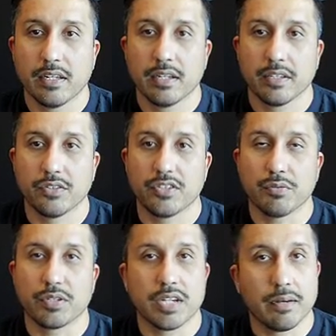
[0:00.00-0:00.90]
You see
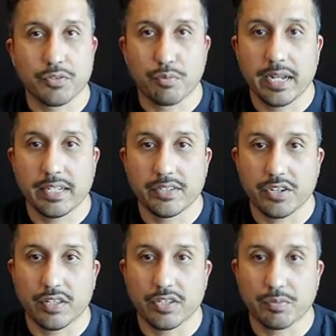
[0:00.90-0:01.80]
where Thomas Bryant is
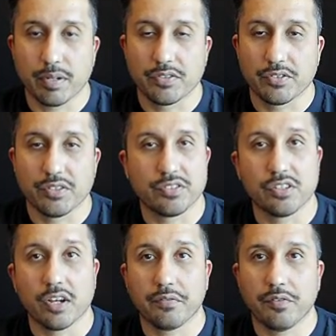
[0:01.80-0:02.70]
starting this play. So this is
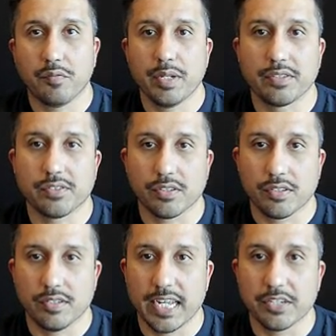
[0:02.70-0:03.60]
off of a miss.
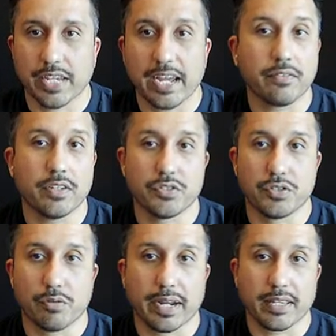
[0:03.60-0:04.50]
Daniel Gafford is
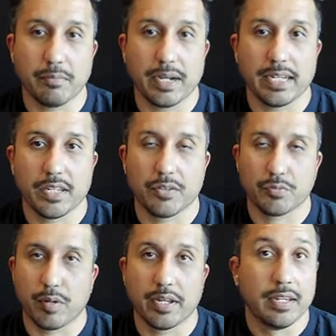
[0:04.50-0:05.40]
directly behind Thomas
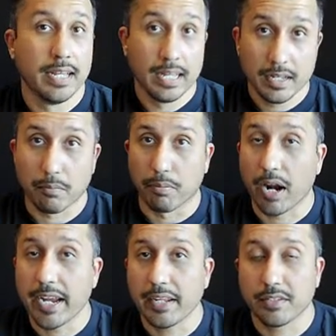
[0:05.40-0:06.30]
Bryant.
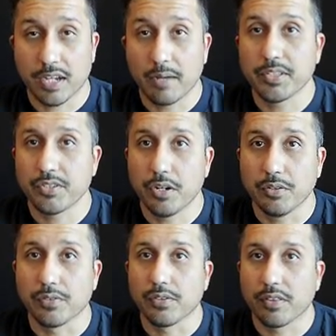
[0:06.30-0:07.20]
Thomas
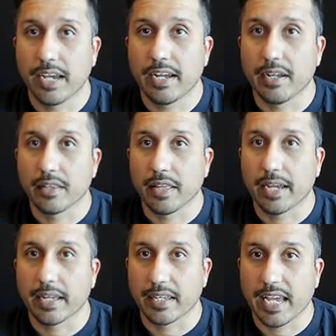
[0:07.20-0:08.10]
knows that
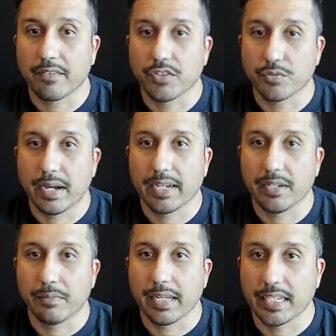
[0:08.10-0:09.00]
Gafford's behind him,
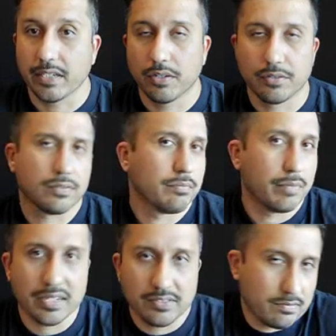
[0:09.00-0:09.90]
and he knows
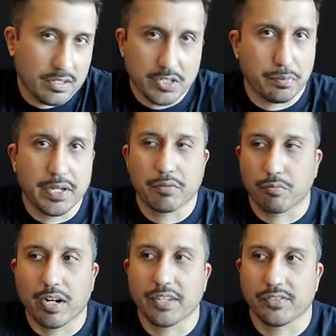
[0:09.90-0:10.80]
because he's playing with
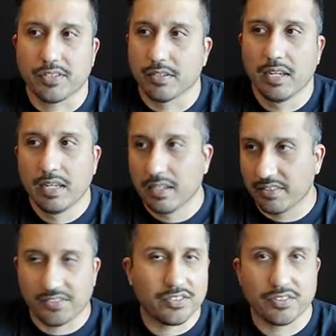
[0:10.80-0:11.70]
Russ, and
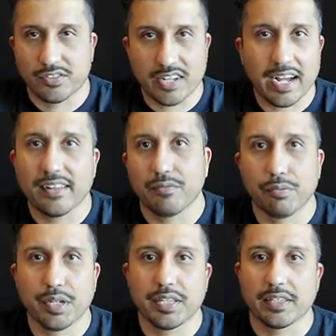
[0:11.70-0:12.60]
this is a style of
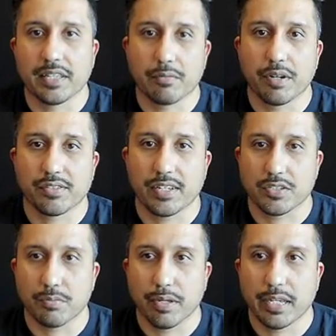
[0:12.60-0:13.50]
play that Russ likes to
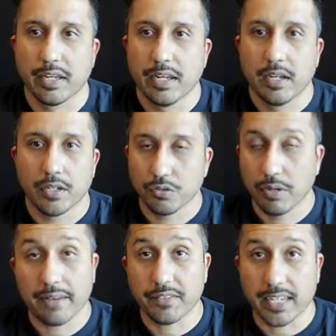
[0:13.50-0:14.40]
play. You
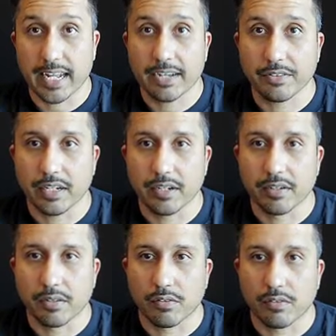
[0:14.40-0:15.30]
have to get out there,
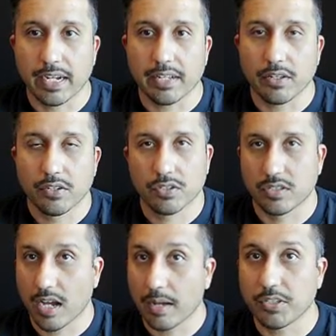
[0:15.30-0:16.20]
right? So
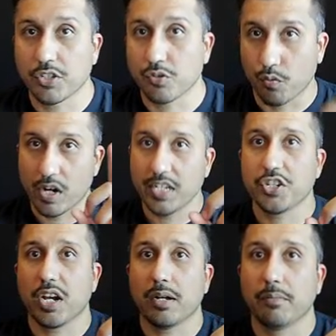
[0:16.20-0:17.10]
Thomas's one
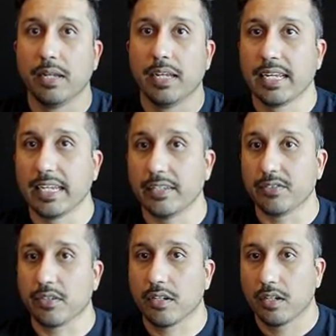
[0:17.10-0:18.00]
job
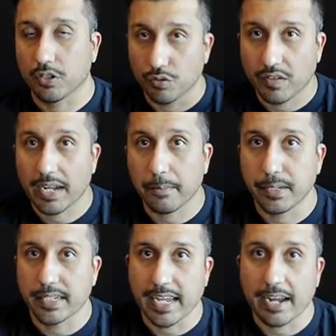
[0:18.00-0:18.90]
is you've got to
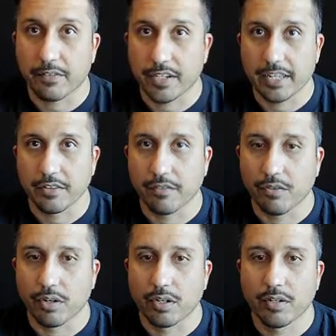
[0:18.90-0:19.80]
beat Gafford down the
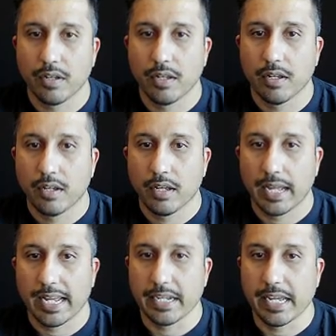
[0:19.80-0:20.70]
floor,
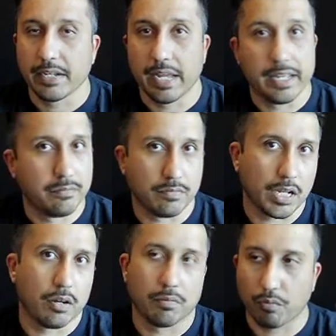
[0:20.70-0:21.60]
and you
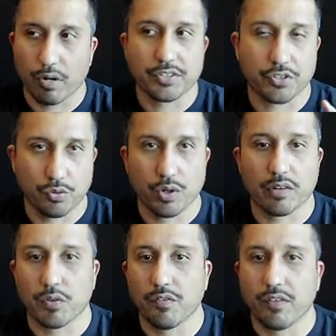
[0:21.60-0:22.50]
know Russ or whoever
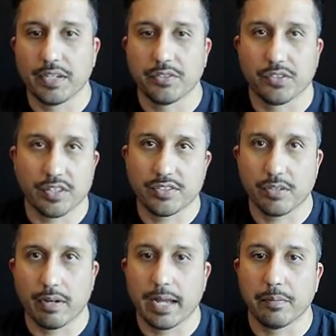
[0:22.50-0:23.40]
will find you. So let's see
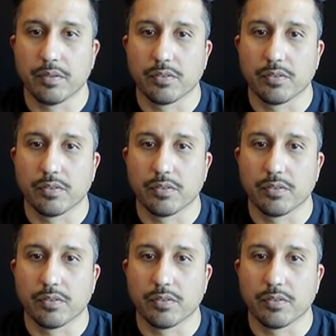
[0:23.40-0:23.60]
what happens.